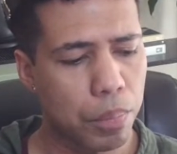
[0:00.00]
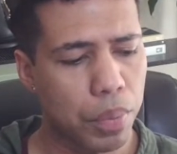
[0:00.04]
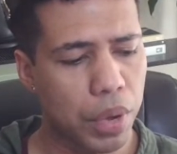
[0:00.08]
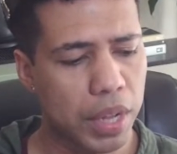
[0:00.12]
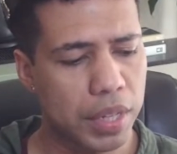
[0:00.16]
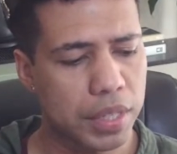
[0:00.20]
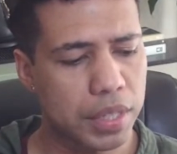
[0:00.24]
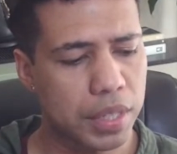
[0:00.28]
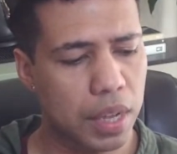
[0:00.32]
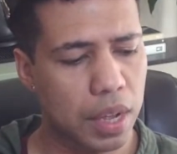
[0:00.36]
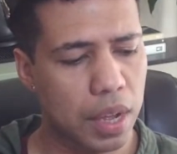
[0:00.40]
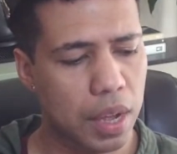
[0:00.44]

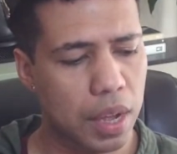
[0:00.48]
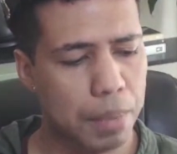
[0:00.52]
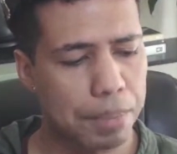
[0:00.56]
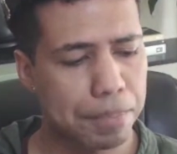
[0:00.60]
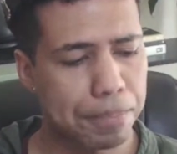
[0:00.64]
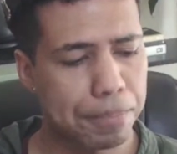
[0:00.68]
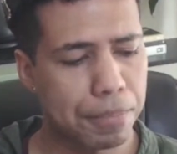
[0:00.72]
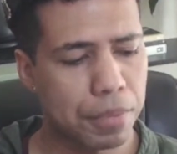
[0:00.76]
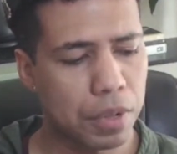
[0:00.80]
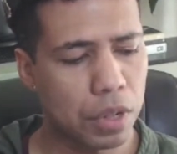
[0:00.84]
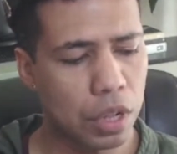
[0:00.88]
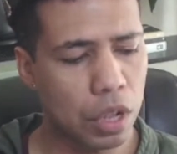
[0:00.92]
But
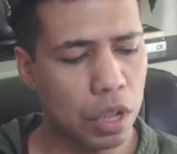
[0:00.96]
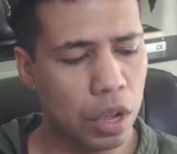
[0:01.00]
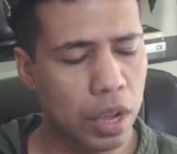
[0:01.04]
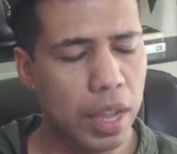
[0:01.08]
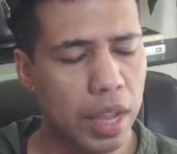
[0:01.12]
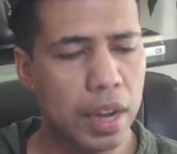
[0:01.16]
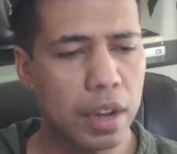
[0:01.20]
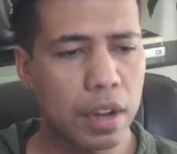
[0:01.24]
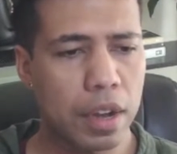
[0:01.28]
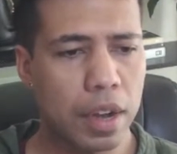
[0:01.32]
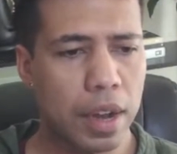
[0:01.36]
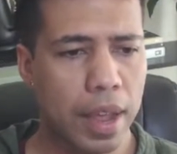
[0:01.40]

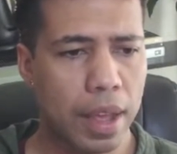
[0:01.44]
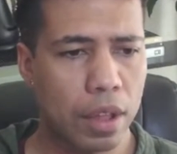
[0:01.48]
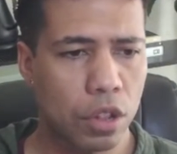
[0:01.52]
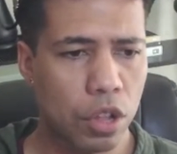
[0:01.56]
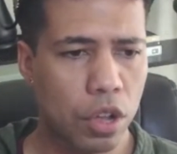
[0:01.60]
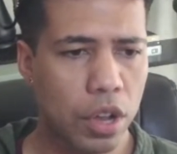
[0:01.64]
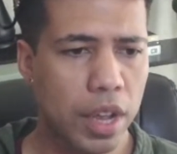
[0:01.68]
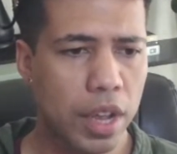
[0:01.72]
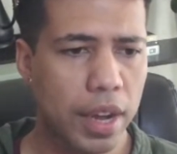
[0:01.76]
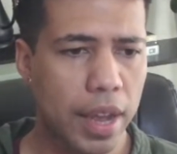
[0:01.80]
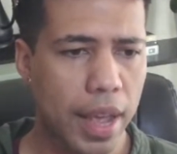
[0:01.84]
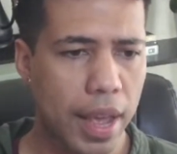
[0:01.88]
look
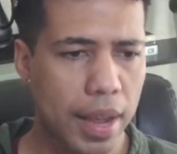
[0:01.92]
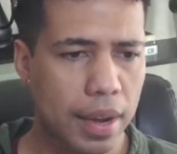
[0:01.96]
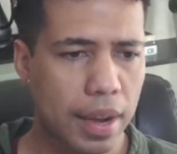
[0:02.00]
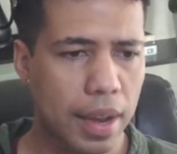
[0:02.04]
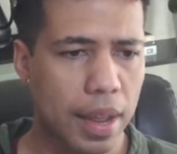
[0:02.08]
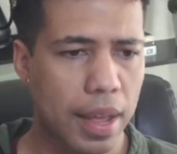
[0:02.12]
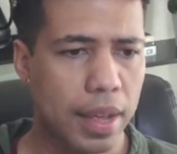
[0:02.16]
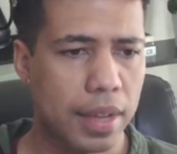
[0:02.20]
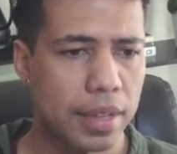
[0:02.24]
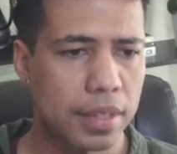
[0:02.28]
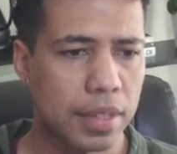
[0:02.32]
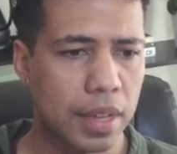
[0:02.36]
and
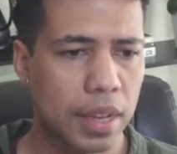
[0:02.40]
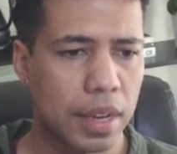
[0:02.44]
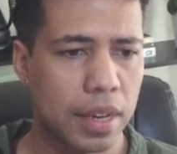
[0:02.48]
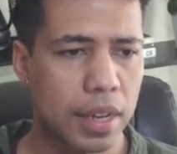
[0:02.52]
analyze,